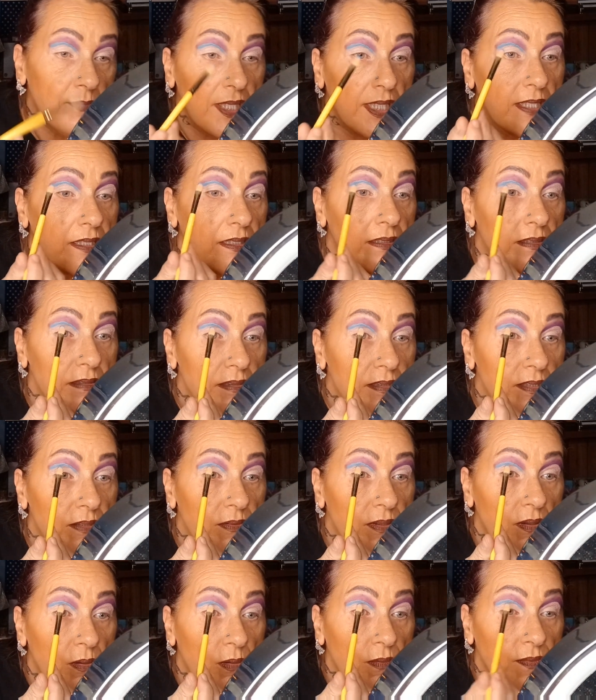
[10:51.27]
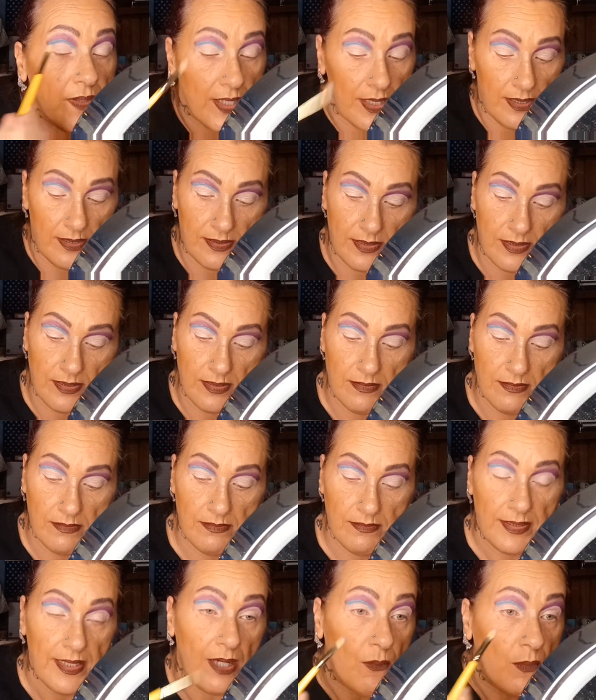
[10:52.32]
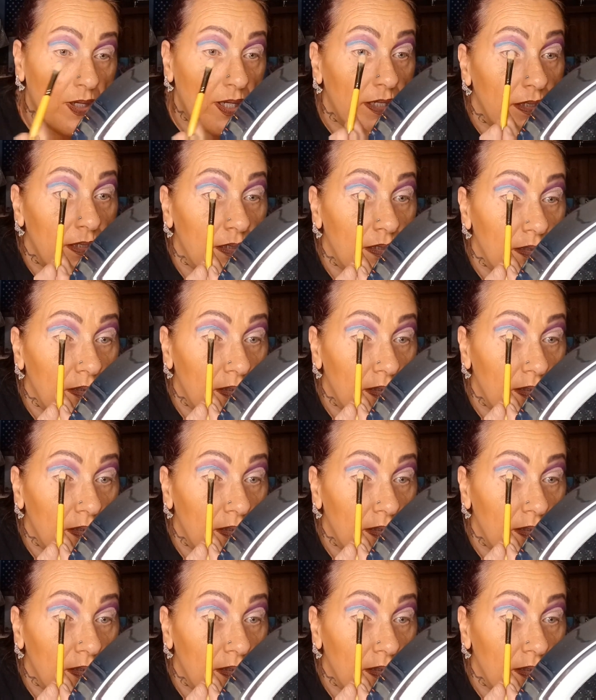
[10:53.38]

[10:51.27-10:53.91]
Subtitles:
make it so the whole thing is that way.